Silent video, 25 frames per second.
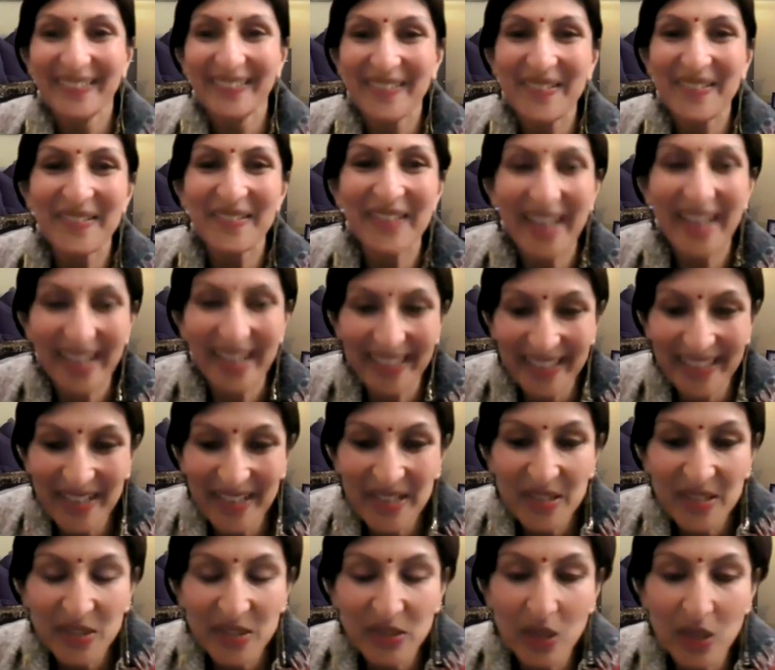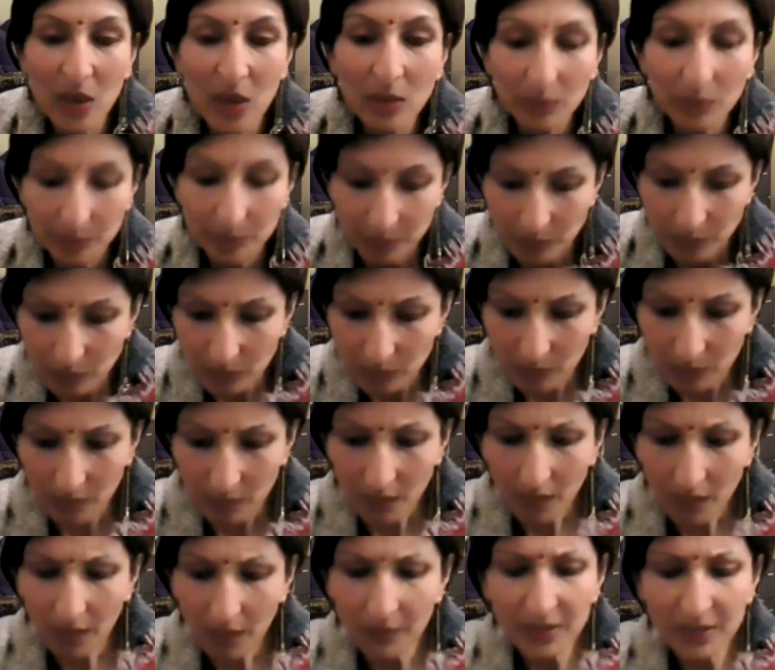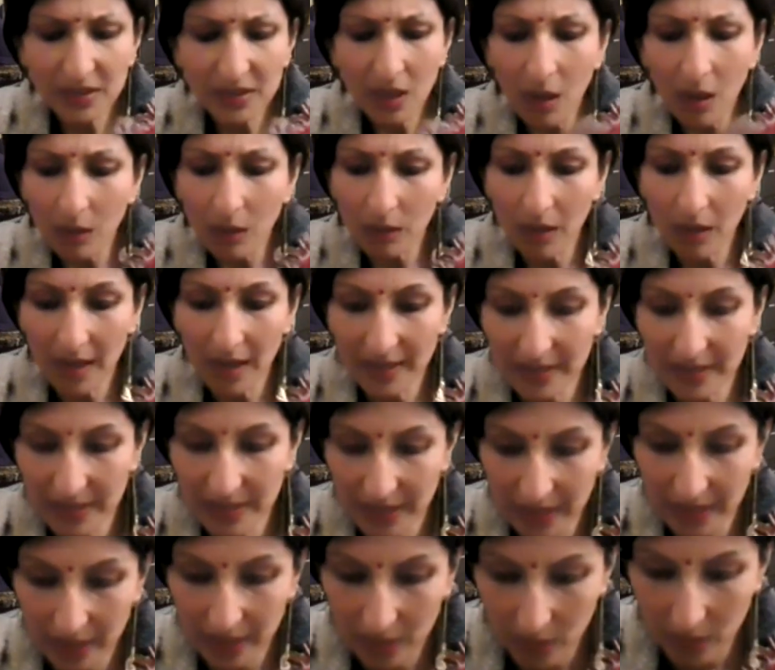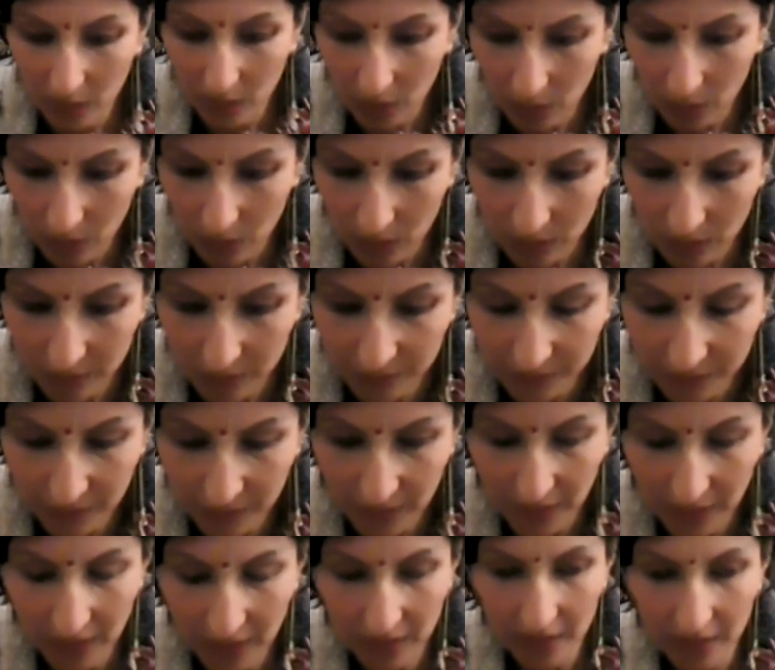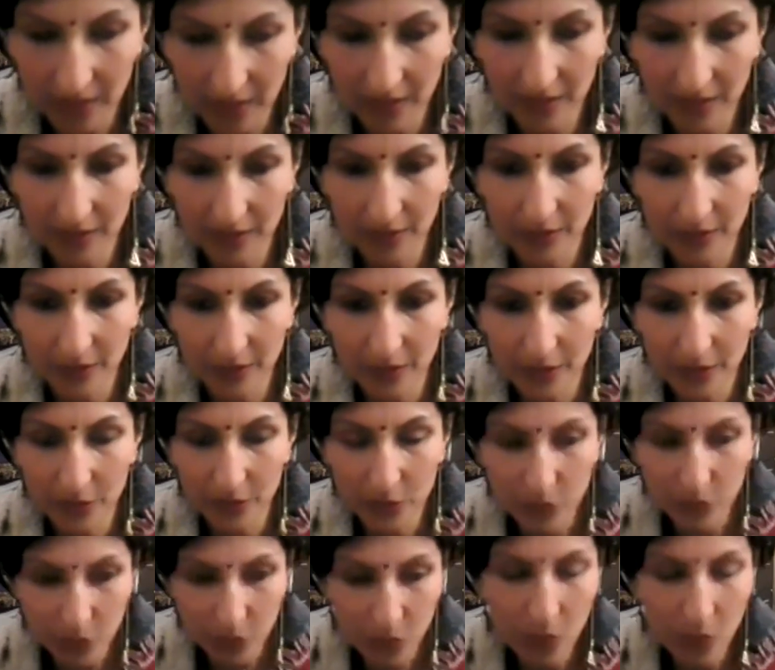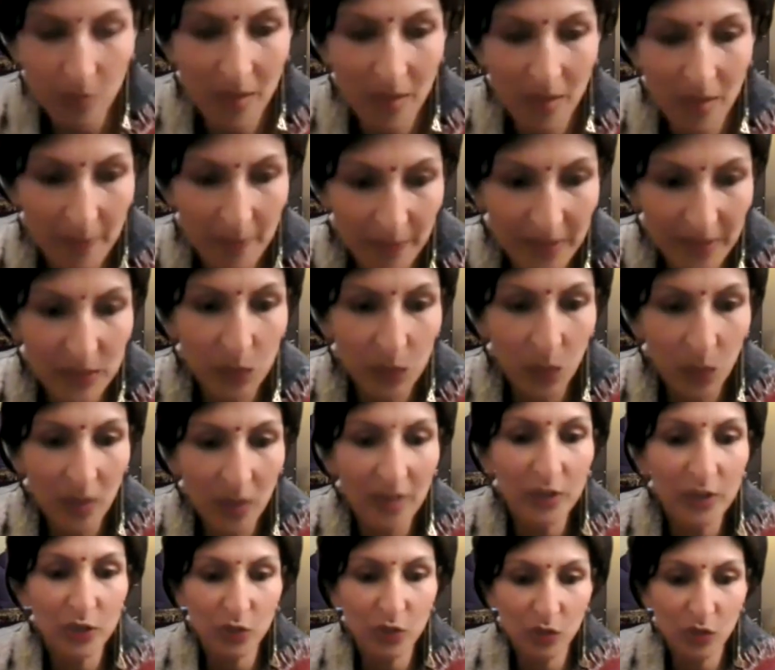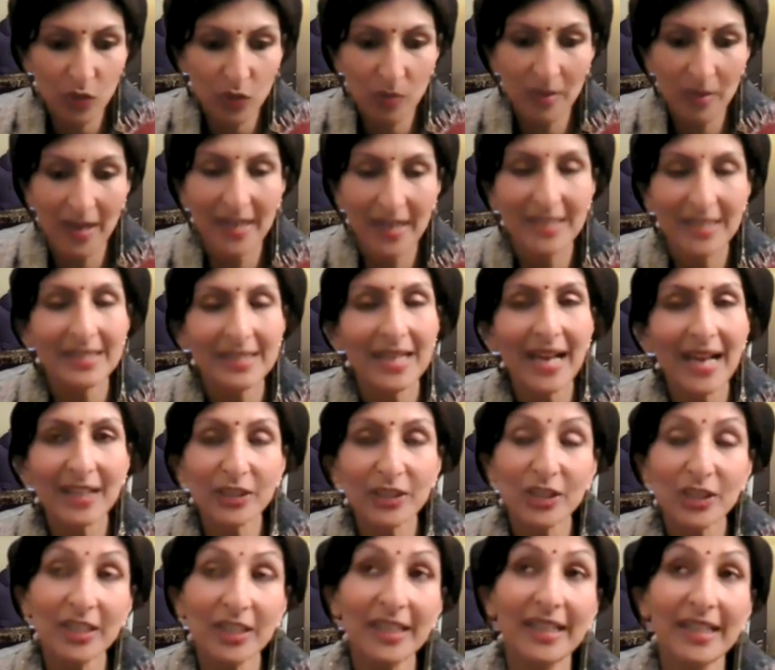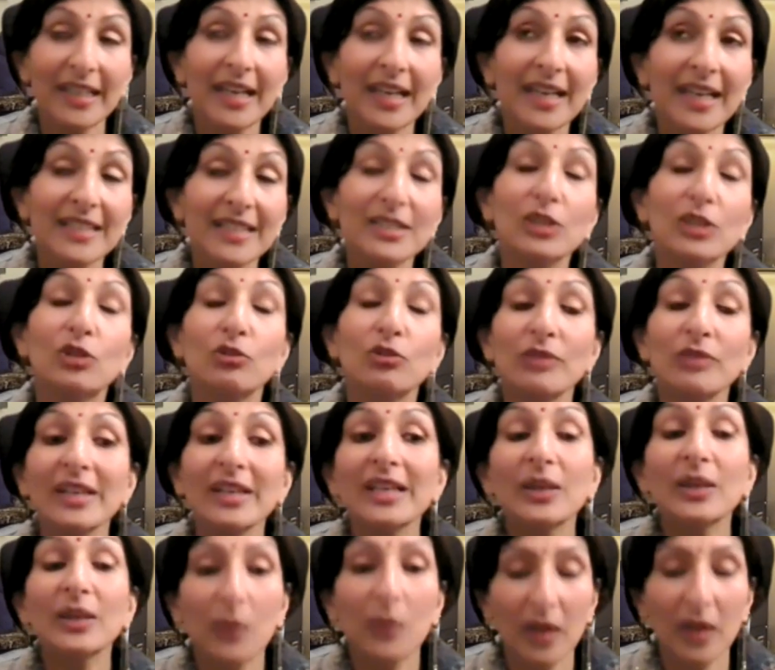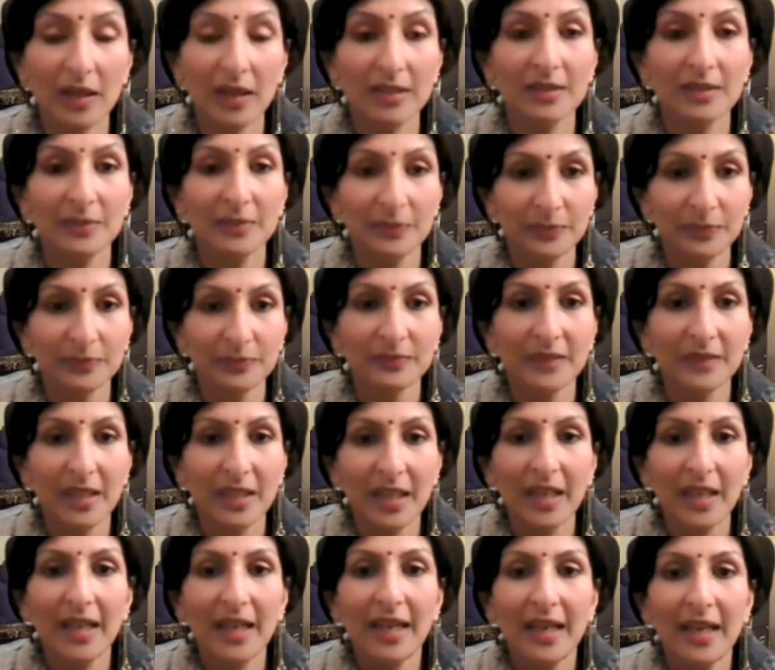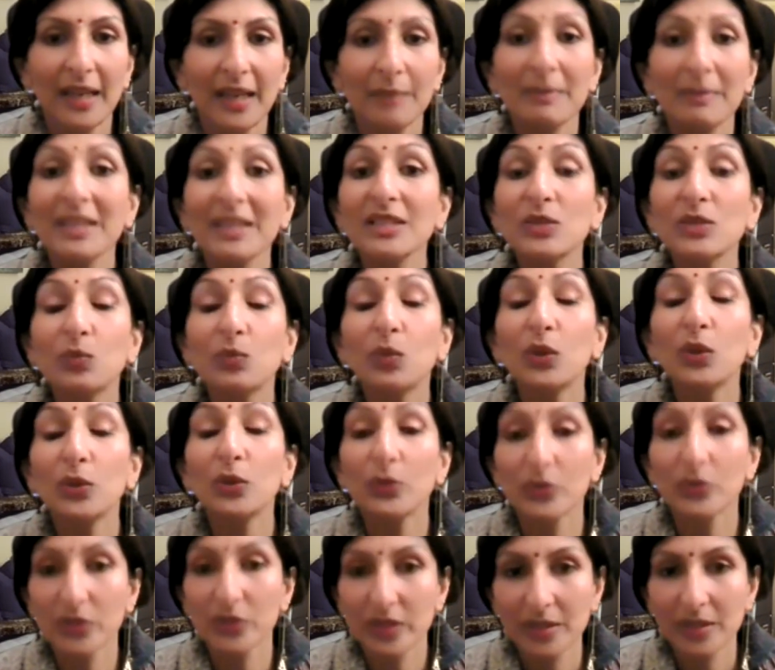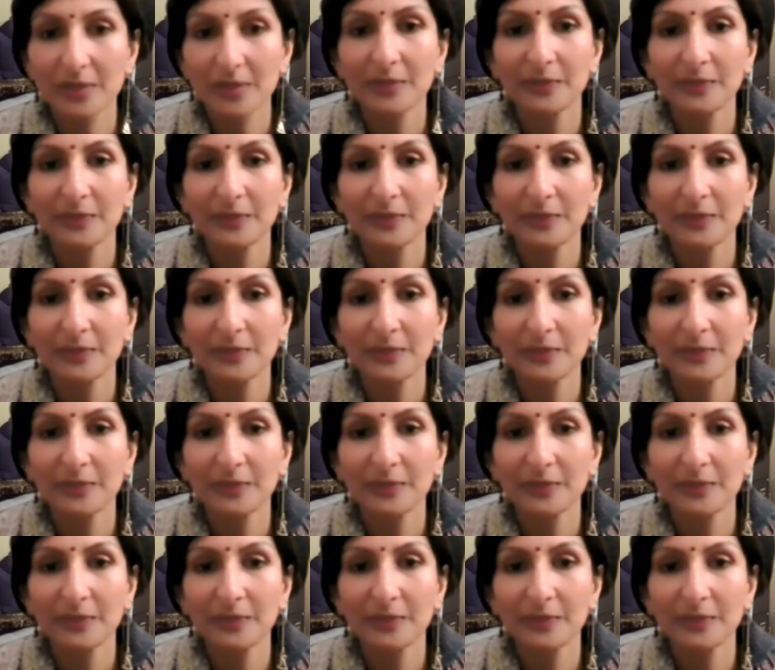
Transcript: Okay, so this whole idea of trauma, this word trauma, it's a Greek word. It means wound.